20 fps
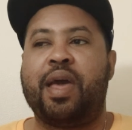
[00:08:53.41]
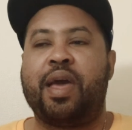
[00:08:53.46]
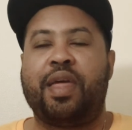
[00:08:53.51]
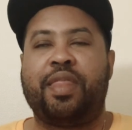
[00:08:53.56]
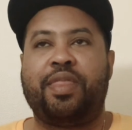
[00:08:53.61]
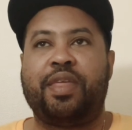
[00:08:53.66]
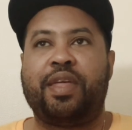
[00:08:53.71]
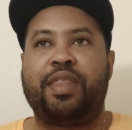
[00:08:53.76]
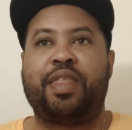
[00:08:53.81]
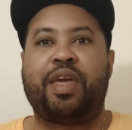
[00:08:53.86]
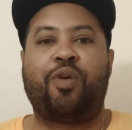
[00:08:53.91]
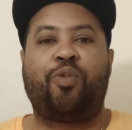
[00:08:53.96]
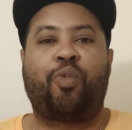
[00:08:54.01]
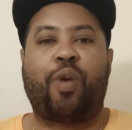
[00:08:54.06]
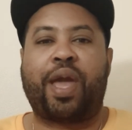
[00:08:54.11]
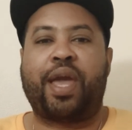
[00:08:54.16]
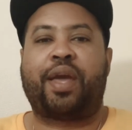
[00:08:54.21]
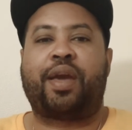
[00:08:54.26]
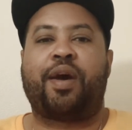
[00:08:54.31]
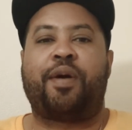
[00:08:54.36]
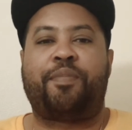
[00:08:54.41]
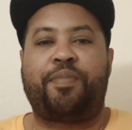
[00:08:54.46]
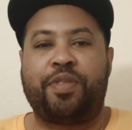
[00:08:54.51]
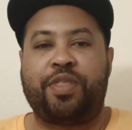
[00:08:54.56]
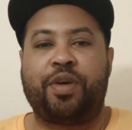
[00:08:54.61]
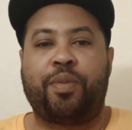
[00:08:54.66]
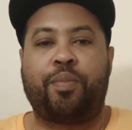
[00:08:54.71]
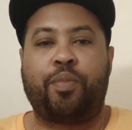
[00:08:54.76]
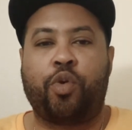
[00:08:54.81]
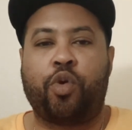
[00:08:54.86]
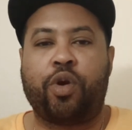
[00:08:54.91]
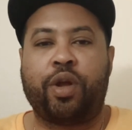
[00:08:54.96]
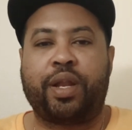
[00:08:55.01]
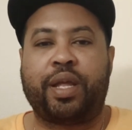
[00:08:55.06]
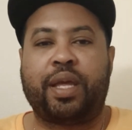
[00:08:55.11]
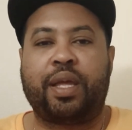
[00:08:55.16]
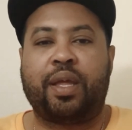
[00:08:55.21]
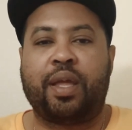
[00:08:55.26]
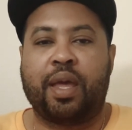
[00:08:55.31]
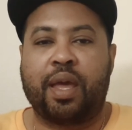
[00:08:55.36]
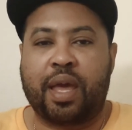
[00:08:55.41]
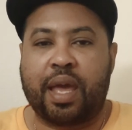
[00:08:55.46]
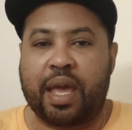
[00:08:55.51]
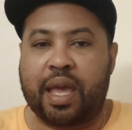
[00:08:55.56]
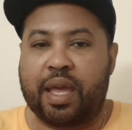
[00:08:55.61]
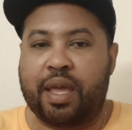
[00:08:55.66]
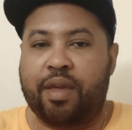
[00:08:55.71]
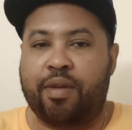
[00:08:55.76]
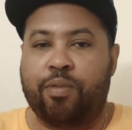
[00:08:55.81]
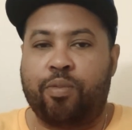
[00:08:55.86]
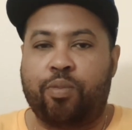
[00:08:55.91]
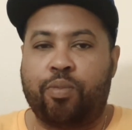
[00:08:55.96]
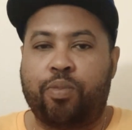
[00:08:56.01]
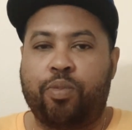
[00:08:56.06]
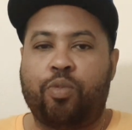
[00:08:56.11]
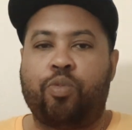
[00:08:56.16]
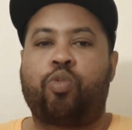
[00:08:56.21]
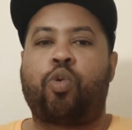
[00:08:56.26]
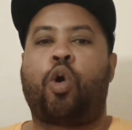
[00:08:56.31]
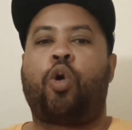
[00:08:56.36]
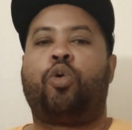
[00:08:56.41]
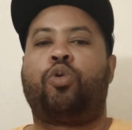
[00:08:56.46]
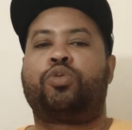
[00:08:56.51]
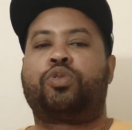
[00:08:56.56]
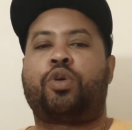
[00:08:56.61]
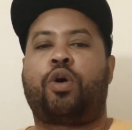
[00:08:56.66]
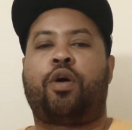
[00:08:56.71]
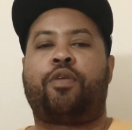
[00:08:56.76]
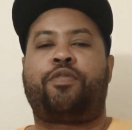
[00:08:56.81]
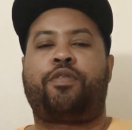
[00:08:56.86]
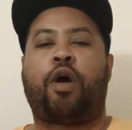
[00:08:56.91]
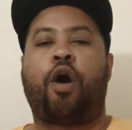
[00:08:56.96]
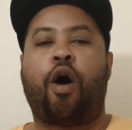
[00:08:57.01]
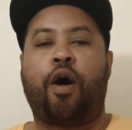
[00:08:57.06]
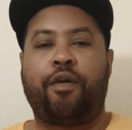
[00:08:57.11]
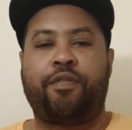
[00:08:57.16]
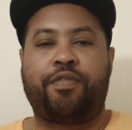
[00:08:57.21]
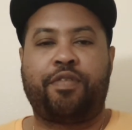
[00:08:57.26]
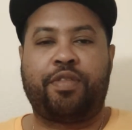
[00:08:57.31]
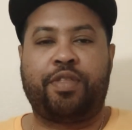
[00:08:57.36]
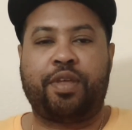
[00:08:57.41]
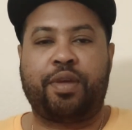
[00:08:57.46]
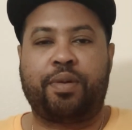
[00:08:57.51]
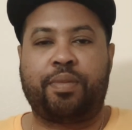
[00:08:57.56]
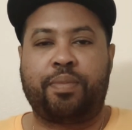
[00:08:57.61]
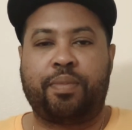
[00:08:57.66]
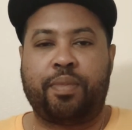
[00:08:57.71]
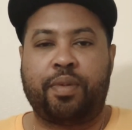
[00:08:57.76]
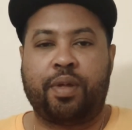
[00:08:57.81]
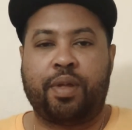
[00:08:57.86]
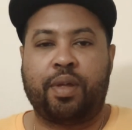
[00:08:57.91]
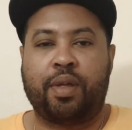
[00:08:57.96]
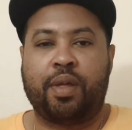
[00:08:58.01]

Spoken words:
And then they wake up in the morning and he rolls off of them.